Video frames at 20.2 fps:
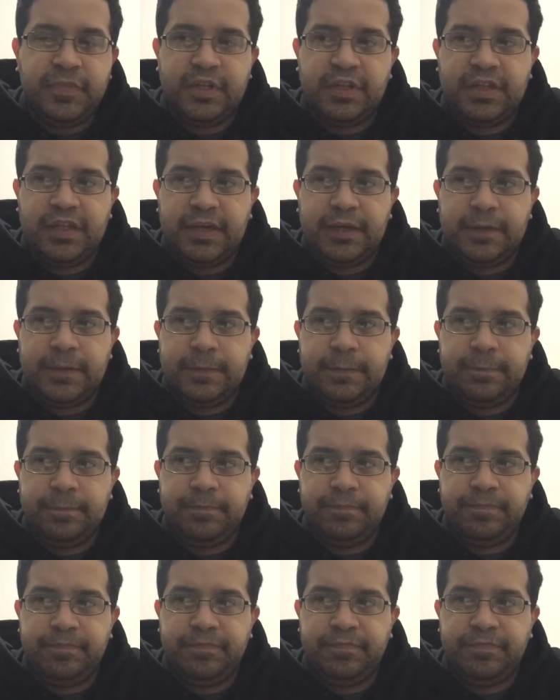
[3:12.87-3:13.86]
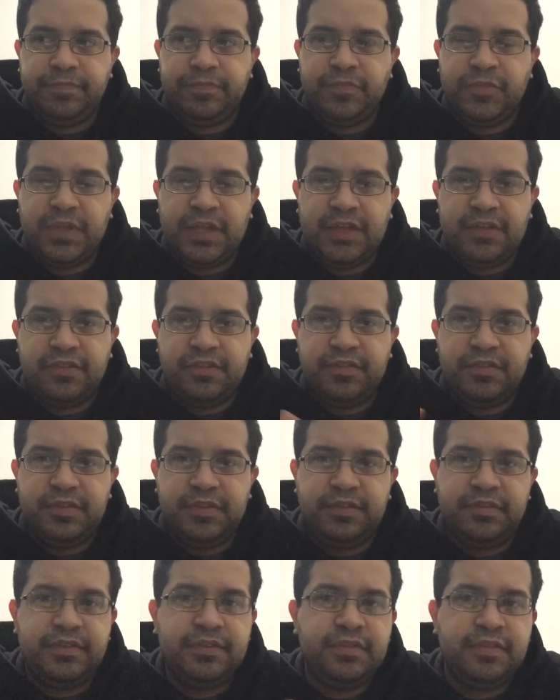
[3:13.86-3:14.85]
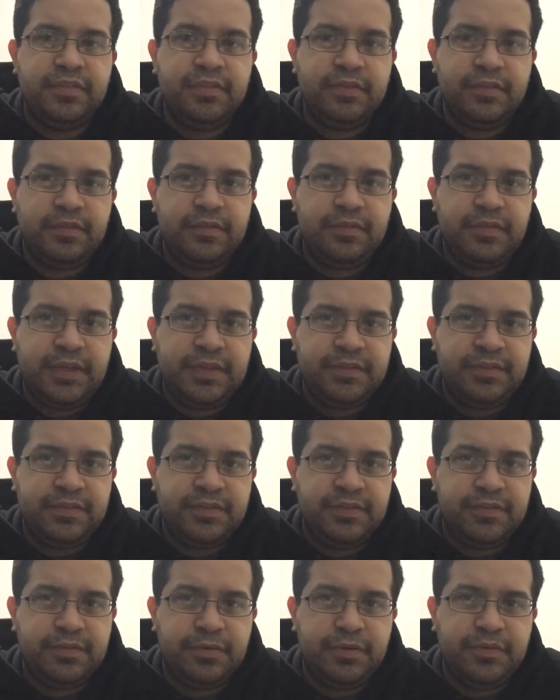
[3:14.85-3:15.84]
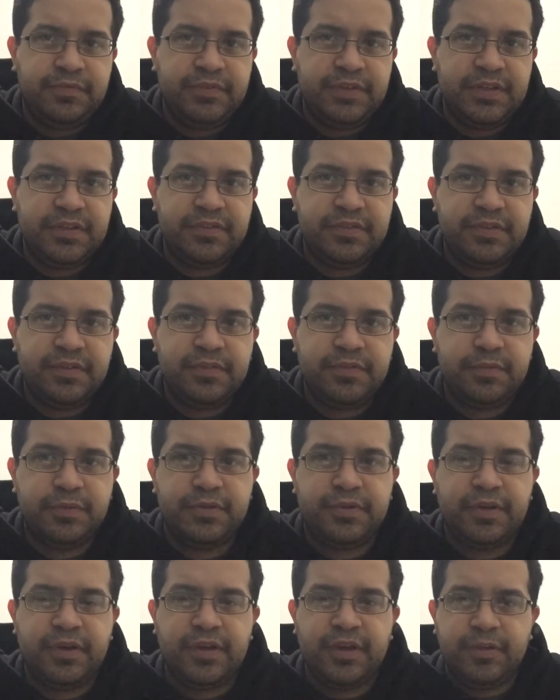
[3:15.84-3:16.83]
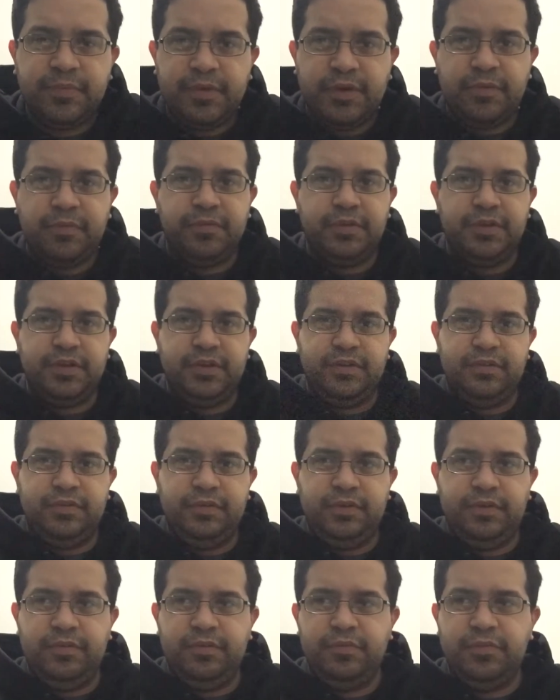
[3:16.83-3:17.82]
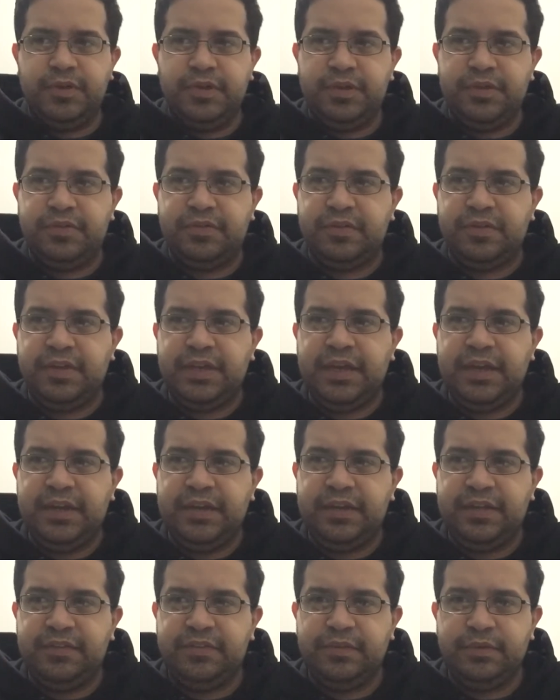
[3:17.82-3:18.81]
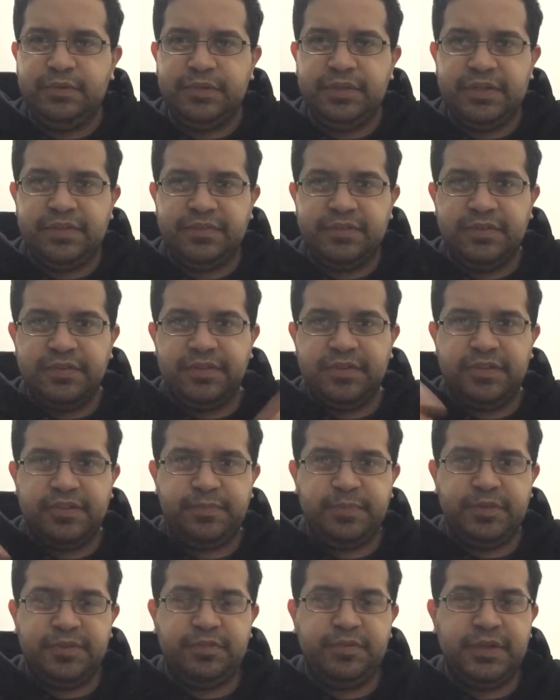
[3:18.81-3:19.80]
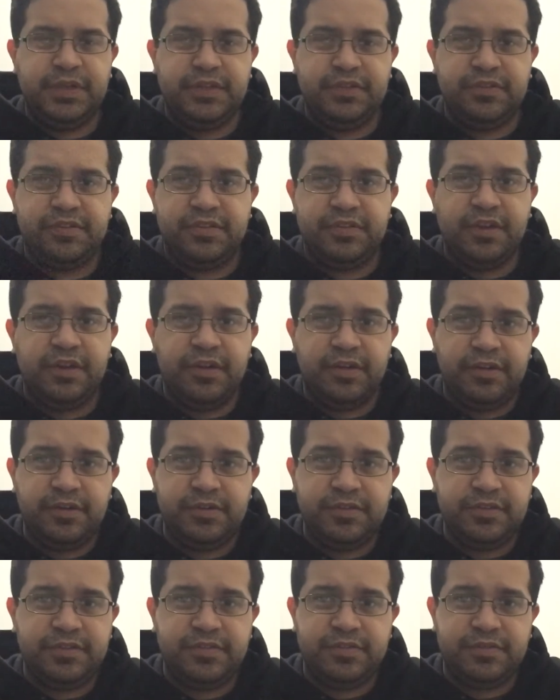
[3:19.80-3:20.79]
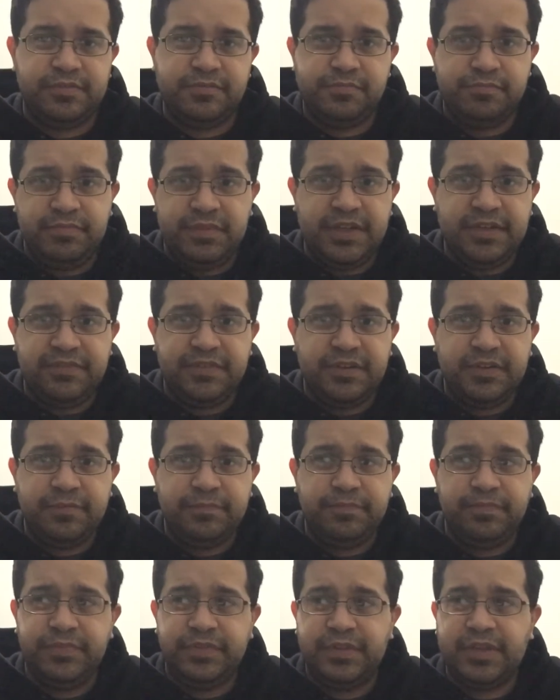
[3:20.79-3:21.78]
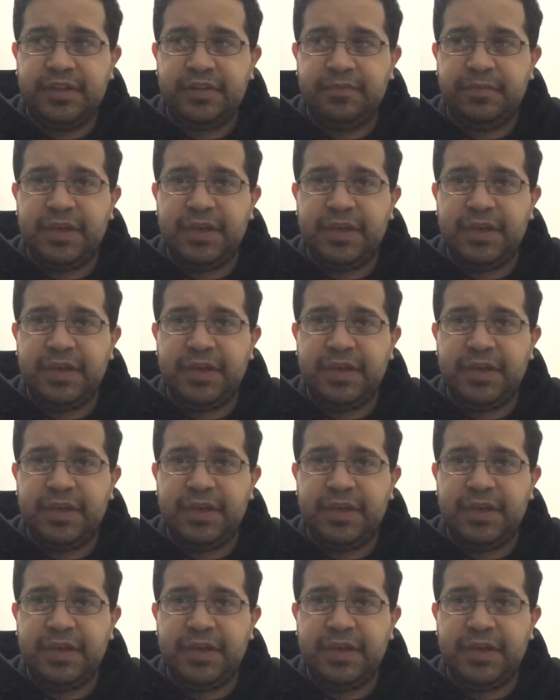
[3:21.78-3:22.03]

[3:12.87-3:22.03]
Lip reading: Like, that's the sort of distance we're talking about when you start getting into distances between stars, even. And then